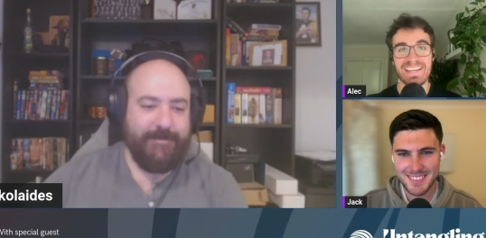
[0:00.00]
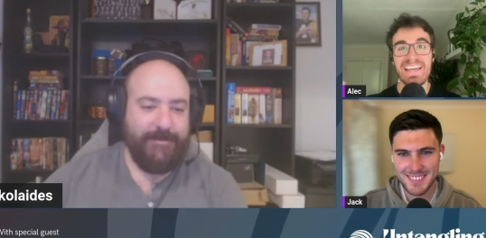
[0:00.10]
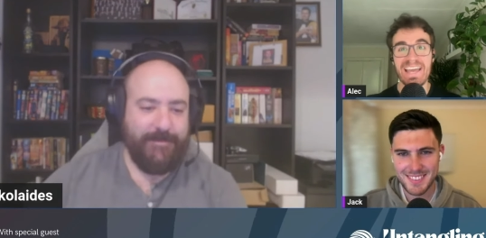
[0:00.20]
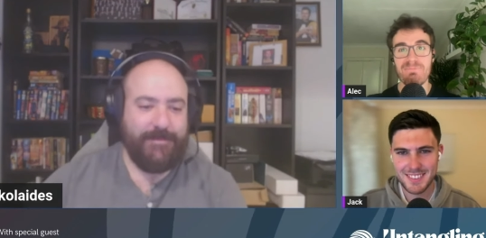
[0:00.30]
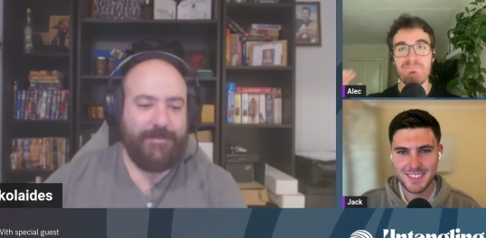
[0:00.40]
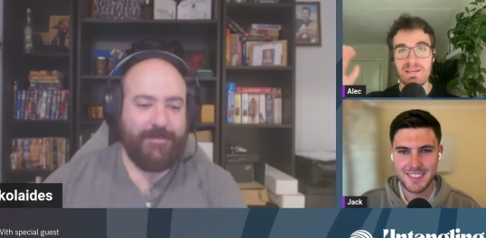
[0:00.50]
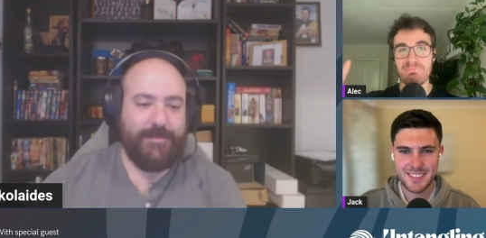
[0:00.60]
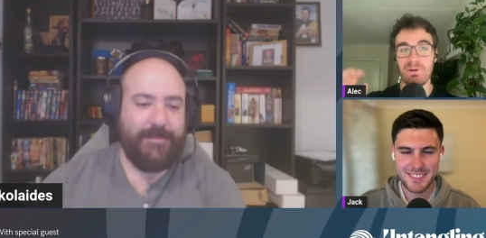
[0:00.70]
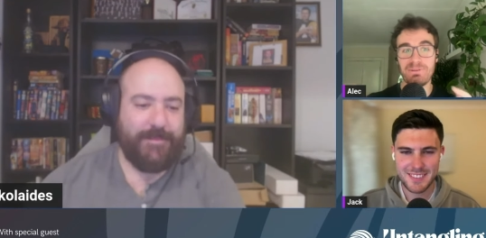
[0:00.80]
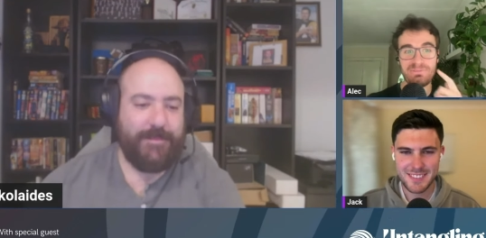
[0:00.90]
Speaker 1: like a
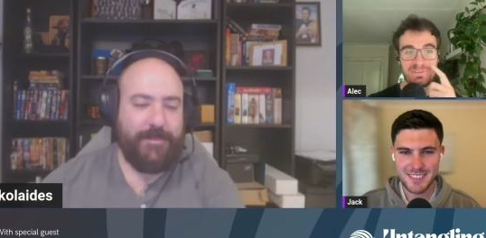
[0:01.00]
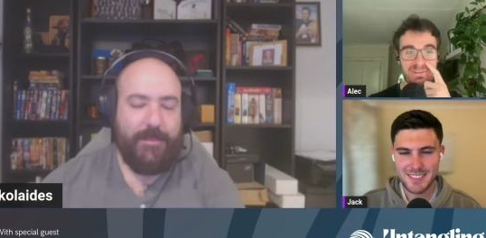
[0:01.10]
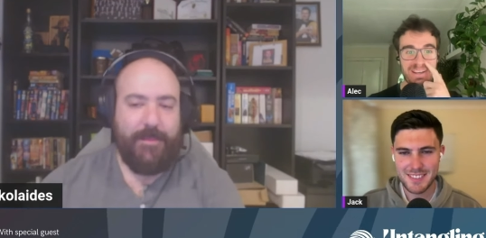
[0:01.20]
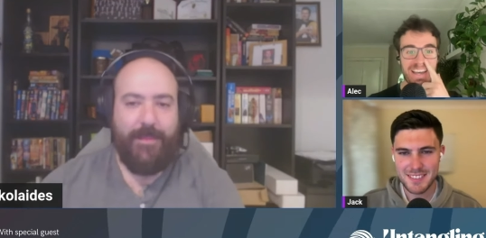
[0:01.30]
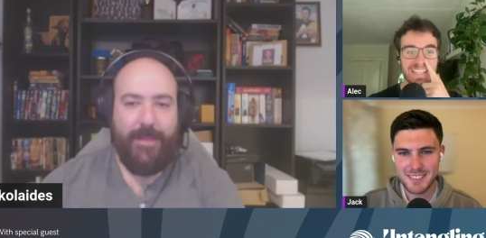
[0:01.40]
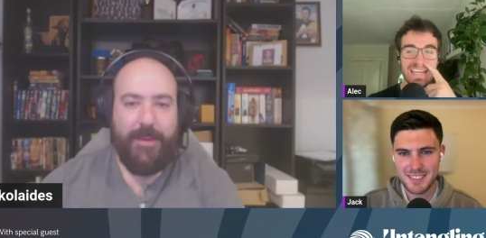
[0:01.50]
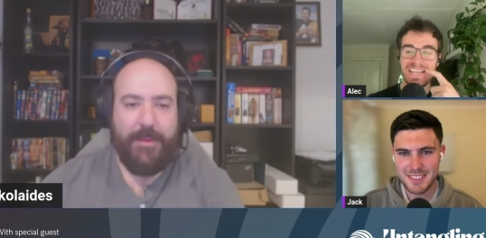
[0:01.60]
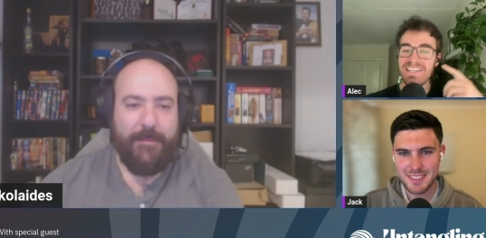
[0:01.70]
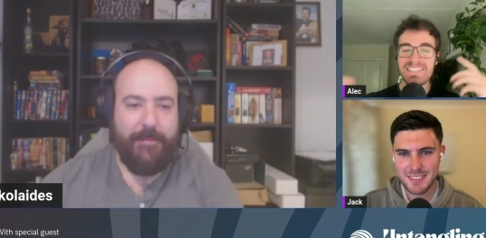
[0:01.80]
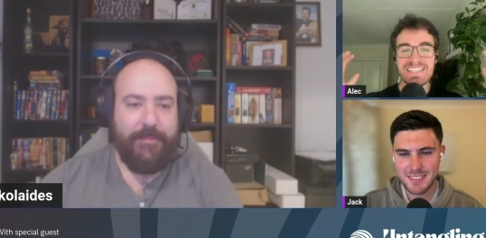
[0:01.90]
big bode for you guys.
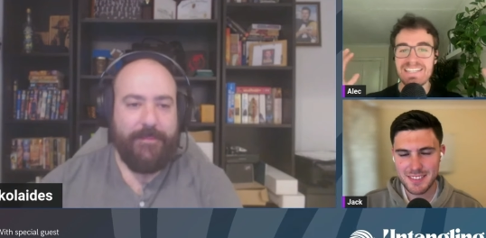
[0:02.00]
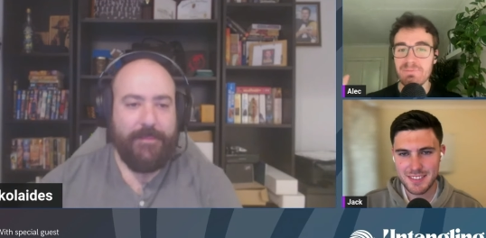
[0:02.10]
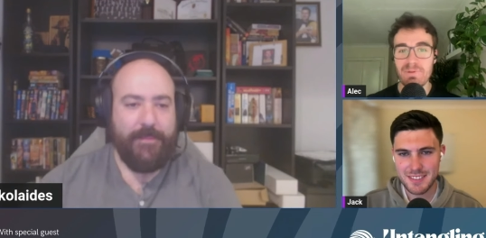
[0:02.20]
Can you tell us